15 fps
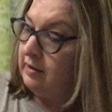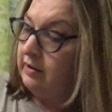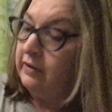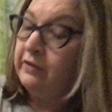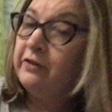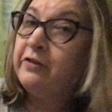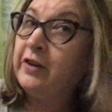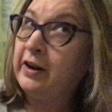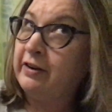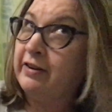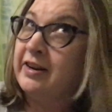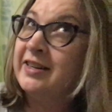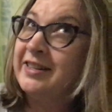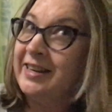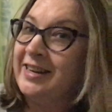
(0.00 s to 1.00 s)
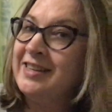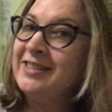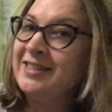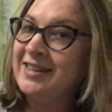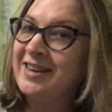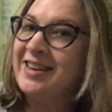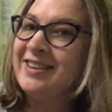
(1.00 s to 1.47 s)
Very
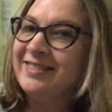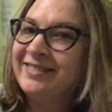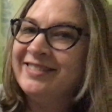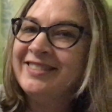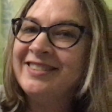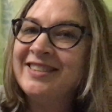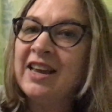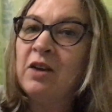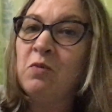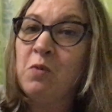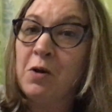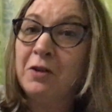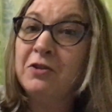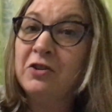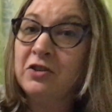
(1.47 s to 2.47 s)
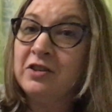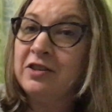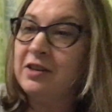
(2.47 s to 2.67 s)
tasty, said Walter to